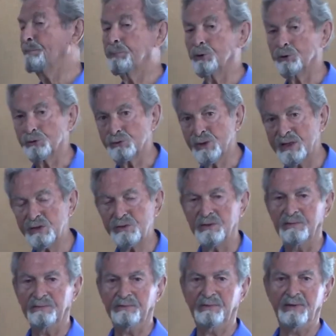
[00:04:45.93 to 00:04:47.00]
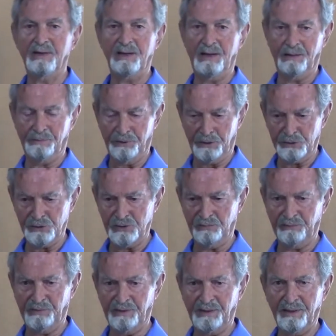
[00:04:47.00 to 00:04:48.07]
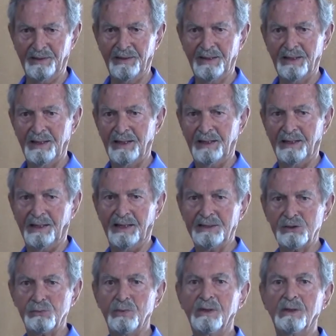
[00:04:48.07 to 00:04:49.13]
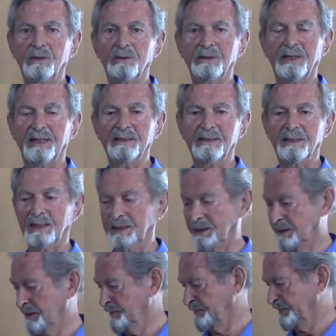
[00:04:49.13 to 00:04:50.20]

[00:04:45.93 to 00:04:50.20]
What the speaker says: possessive apostrophe. Next we'll look at the